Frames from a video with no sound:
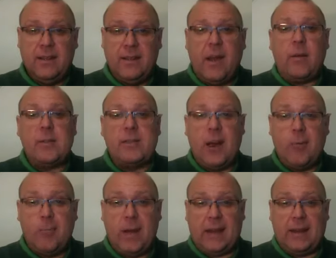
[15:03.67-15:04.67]
There was no
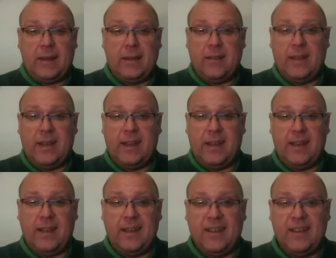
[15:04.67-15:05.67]
bed there.
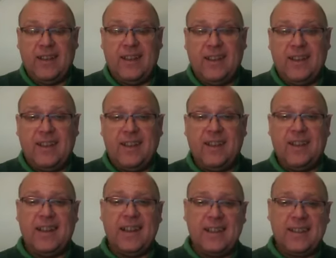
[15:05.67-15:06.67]

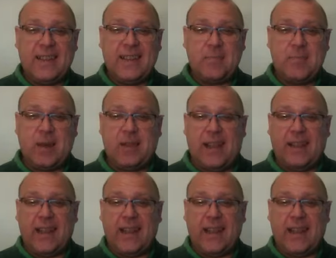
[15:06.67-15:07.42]
Now, think about that.